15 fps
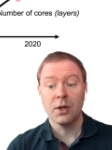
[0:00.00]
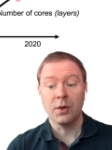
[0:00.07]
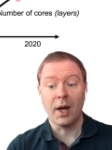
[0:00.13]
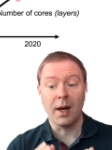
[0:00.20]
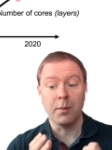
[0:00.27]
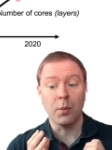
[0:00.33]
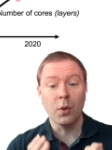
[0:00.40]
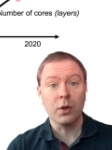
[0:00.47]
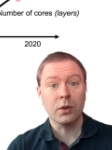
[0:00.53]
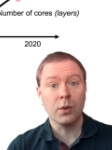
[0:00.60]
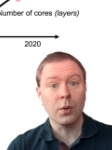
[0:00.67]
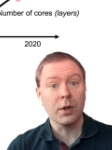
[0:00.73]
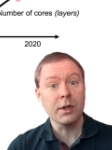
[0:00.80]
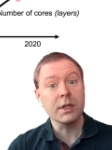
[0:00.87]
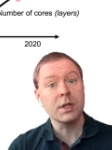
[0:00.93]
To have more
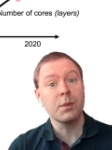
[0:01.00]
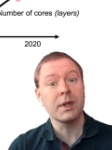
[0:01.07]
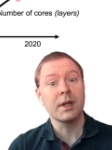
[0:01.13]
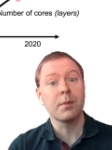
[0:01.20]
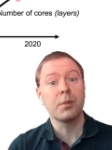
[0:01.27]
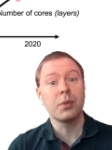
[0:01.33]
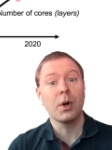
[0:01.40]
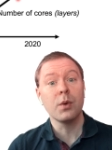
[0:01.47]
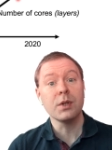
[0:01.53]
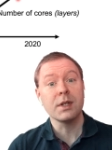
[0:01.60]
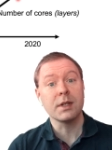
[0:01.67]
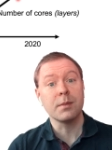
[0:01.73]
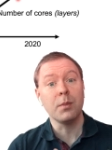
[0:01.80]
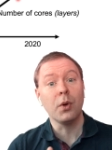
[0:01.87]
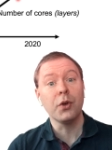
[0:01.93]
cores so we can
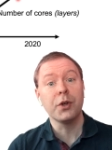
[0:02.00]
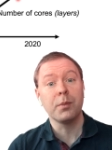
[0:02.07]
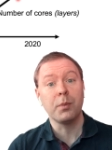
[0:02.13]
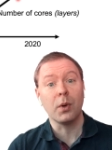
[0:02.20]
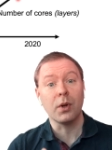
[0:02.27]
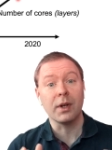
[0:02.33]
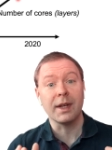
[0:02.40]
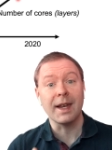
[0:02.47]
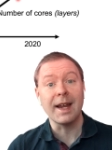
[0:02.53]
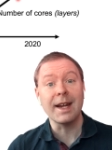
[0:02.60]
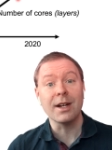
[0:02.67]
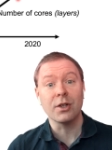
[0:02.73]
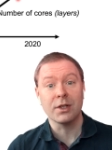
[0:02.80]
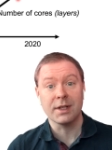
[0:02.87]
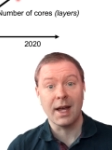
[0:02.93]
process multiple
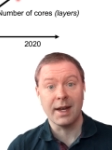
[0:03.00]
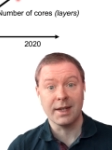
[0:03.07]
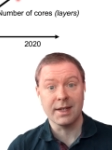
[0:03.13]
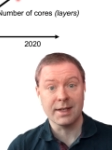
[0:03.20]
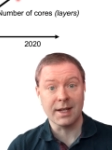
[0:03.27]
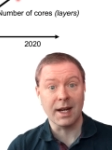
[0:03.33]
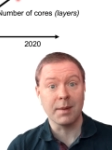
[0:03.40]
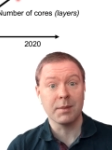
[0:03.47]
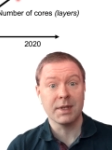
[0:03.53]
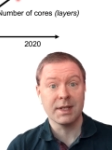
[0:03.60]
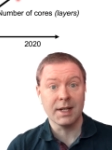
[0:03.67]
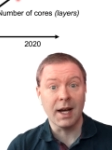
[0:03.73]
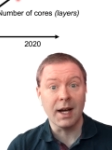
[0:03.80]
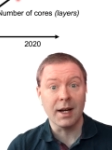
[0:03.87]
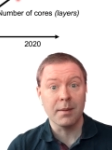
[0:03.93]
layers at the same
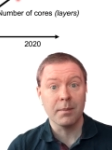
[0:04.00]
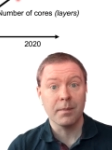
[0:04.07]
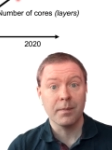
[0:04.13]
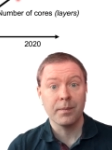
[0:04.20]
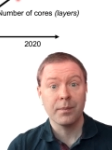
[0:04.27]
time.